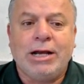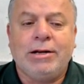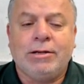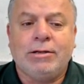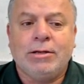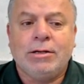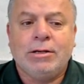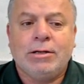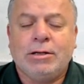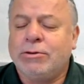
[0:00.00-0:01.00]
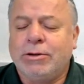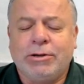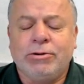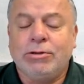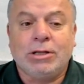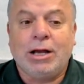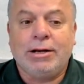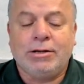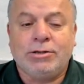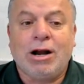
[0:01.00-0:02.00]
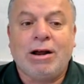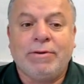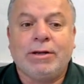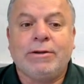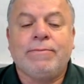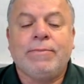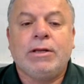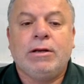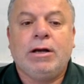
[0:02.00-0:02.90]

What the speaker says: cruise liner traffic.